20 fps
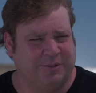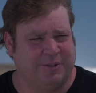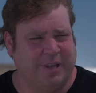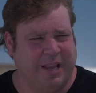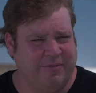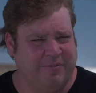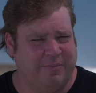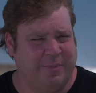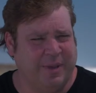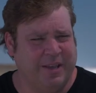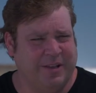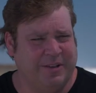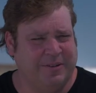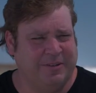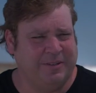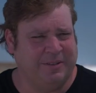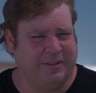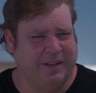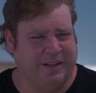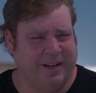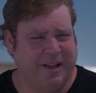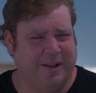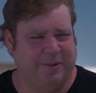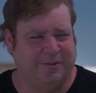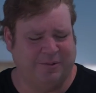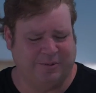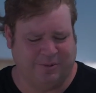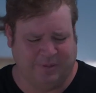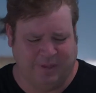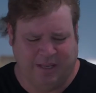safe meal and
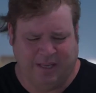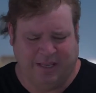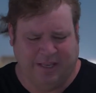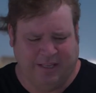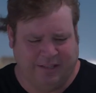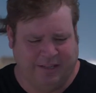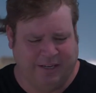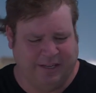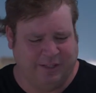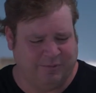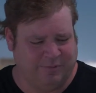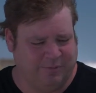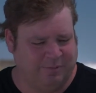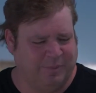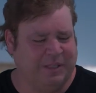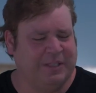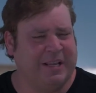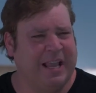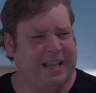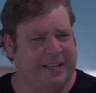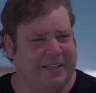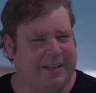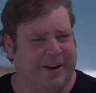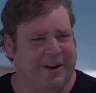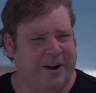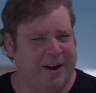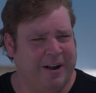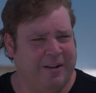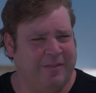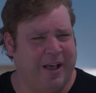knows that it's been taken
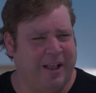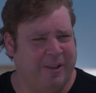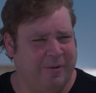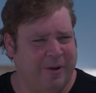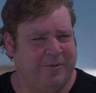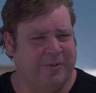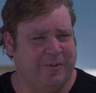care of all the way